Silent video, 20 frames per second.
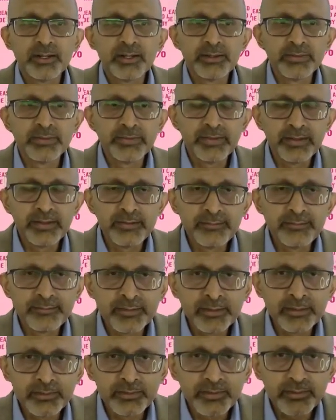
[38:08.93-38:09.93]
is a
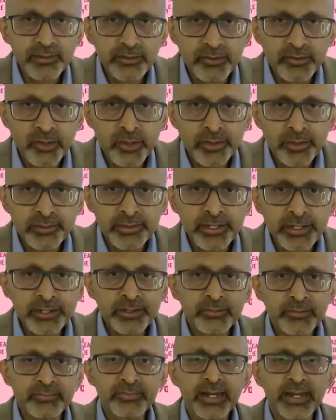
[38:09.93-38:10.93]
cure rate of
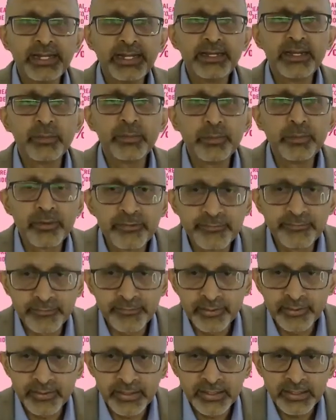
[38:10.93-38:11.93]
90%
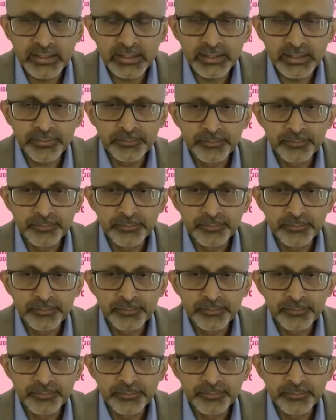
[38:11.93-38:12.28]
nearly.